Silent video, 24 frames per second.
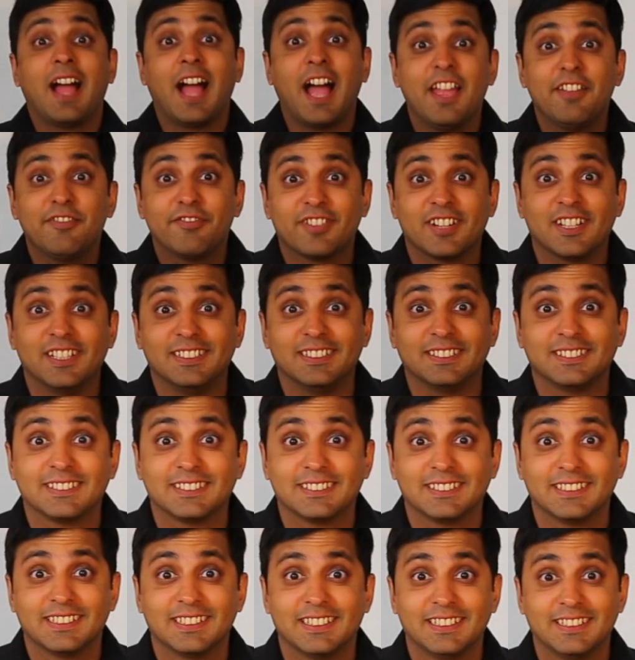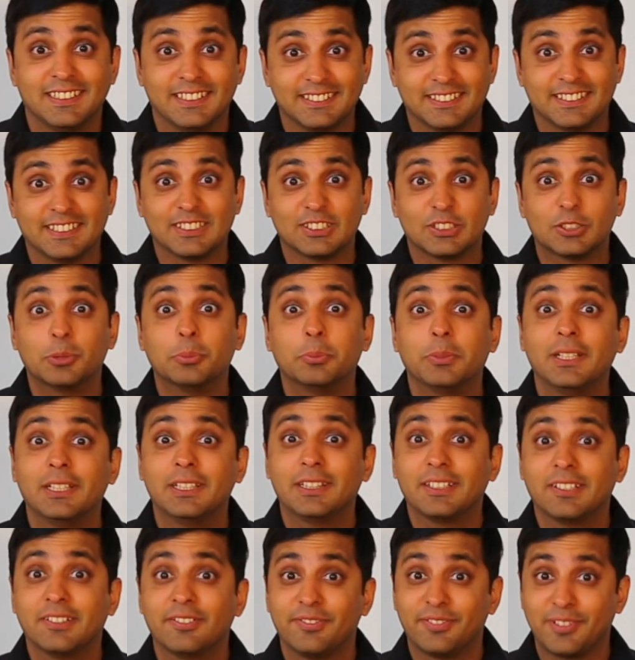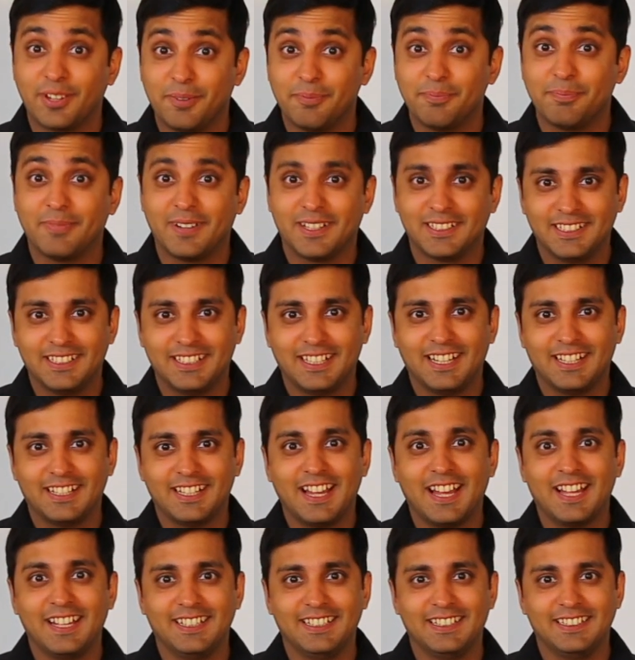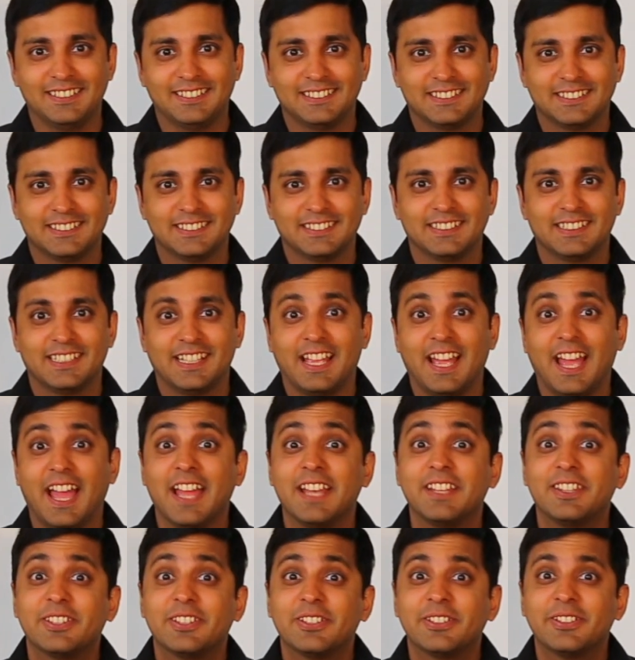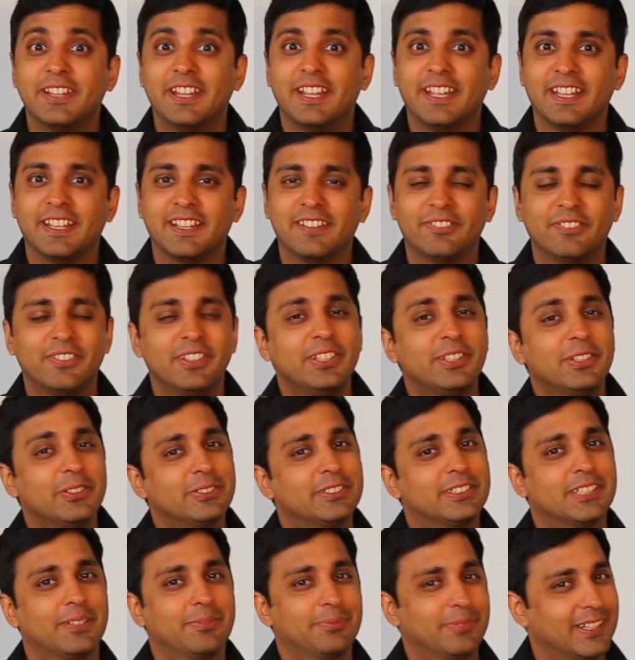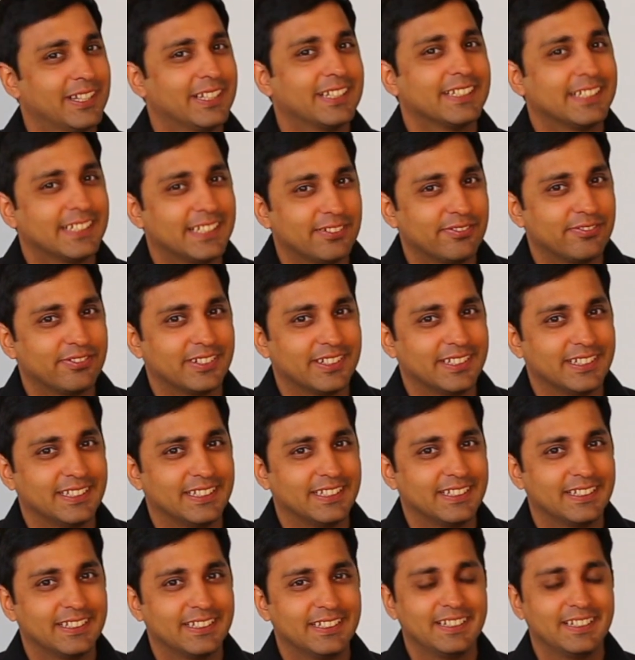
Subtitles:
Hi friends, this is Sumit from Madira Diaries, and today we do something different.